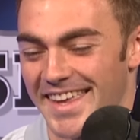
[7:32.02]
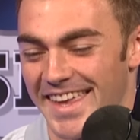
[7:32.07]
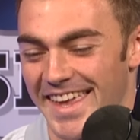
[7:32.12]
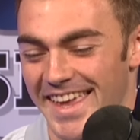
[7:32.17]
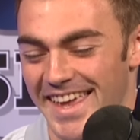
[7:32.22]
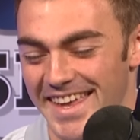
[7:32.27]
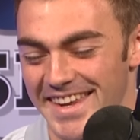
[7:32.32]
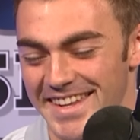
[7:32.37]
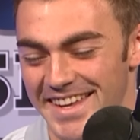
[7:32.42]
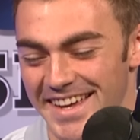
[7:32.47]

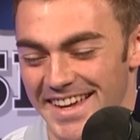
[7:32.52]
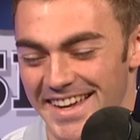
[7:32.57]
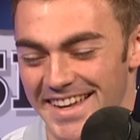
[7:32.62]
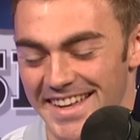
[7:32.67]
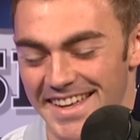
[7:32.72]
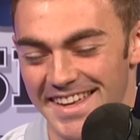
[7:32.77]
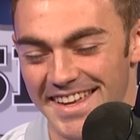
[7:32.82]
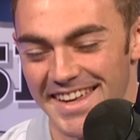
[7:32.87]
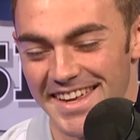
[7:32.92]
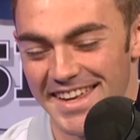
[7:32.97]
and uh,
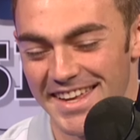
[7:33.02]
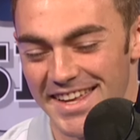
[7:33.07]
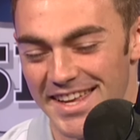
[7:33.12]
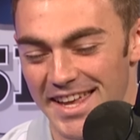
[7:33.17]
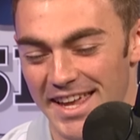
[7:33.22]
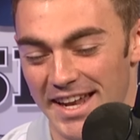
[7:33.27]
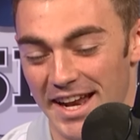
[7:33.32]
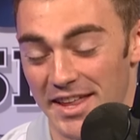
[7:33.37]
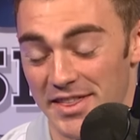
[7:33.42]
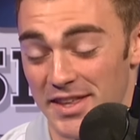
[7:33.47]

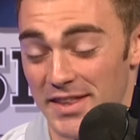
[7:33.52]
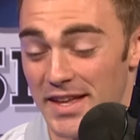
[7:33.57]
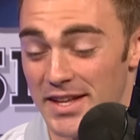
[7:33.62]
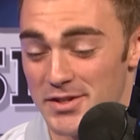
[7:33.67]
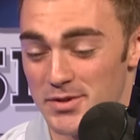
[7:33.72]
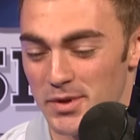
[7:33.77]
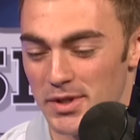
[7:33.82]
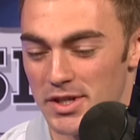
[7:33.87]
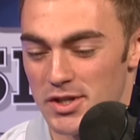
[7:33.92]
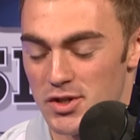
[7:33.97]
and I think that's
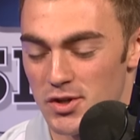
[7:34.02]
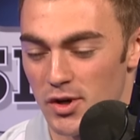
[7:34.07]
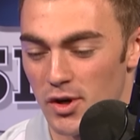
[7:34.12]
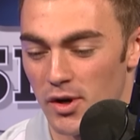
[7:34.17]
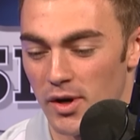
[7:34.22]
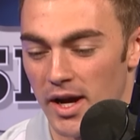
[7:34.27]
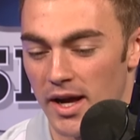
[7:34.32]
really true.